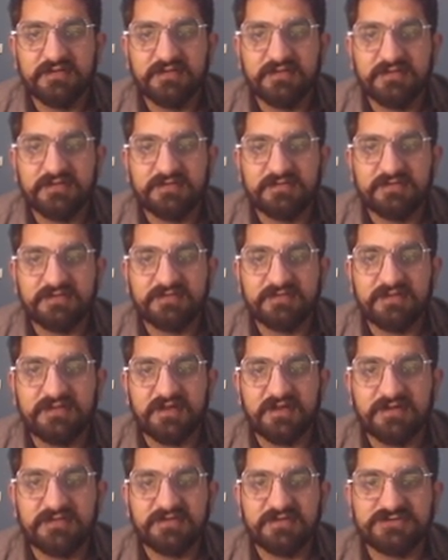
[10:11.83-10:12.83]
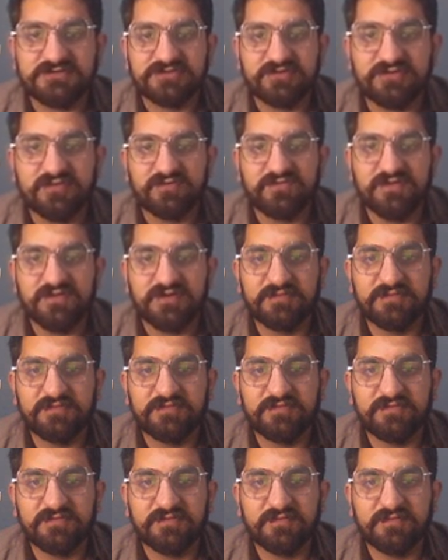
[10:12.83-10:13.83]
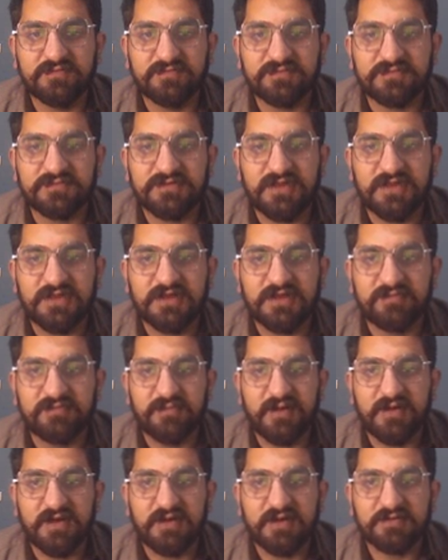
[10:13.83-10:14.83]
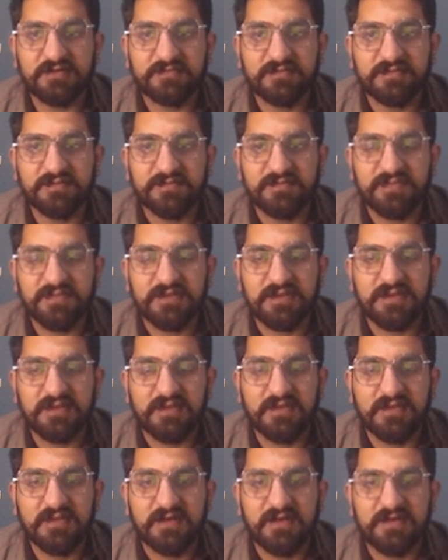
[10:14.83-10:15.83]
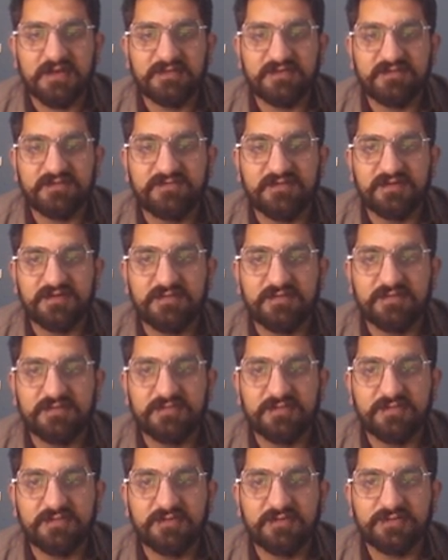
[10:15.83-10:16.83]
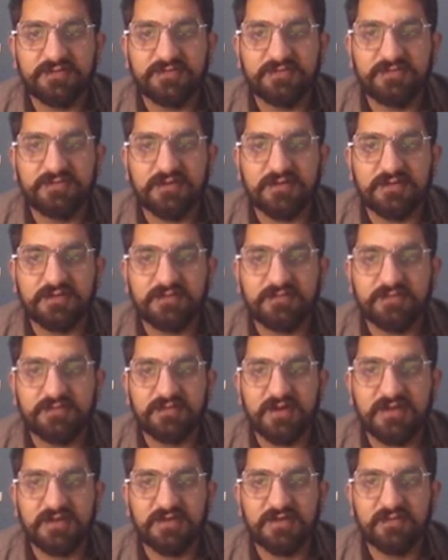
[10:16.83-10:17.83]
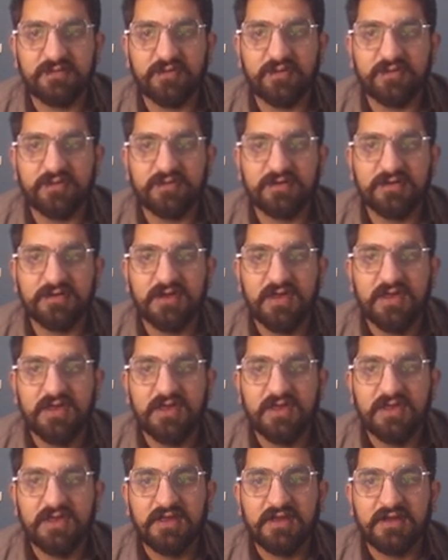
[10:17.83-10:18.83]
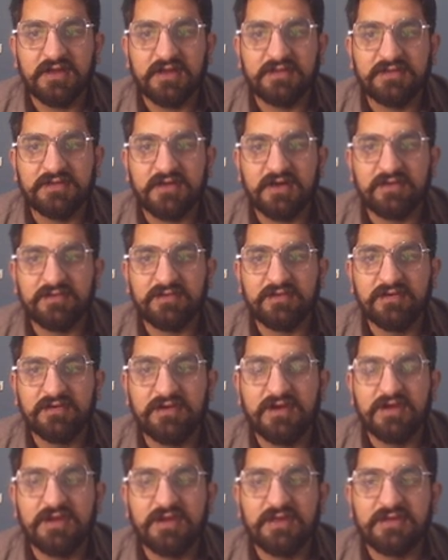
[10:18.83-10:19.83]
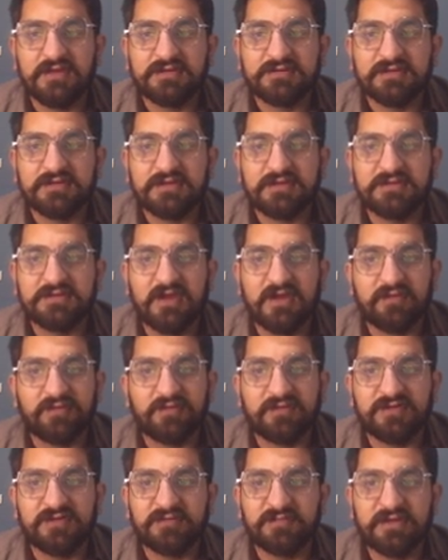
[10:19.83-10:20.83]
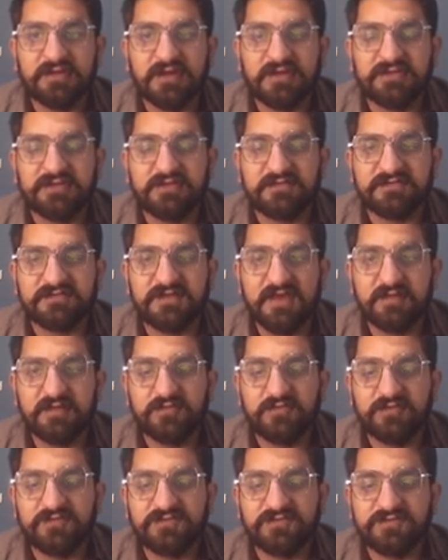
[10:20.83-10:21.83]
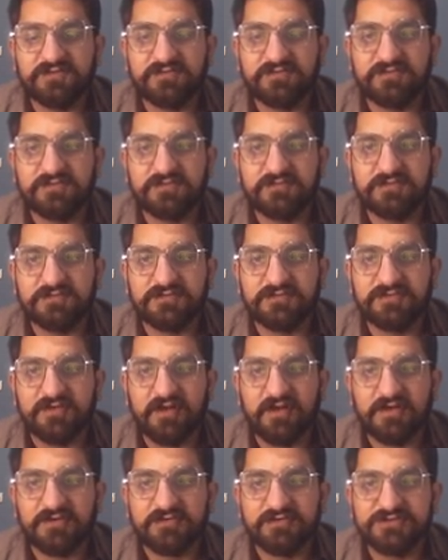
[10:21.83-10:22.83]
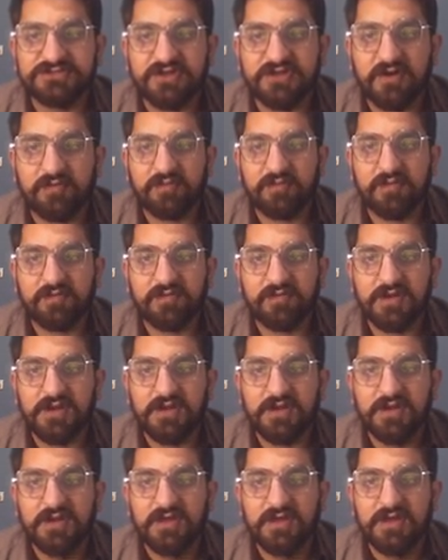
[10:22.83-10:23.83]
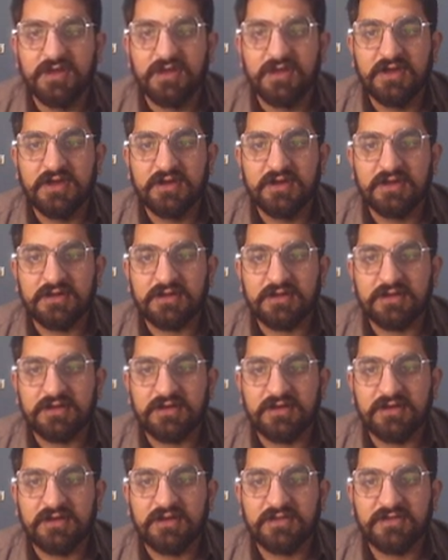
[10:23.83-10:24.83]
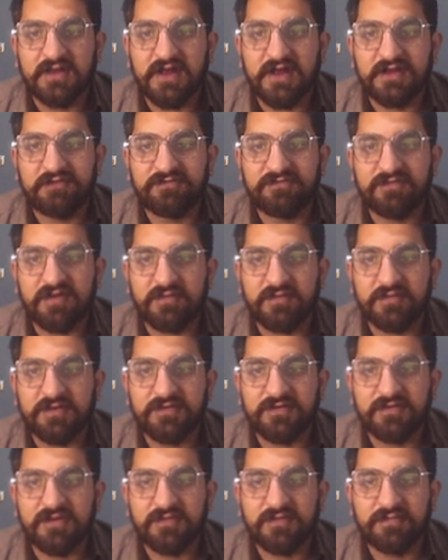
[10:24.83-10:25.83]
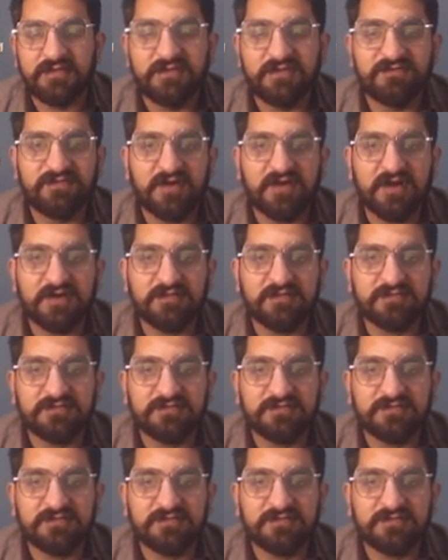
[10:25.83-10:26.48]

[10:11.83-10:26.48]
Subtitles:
just like this. So we take it back and just we go toward by the board, and now the opponent plays the same moves, trying to stop our knight from entering b5,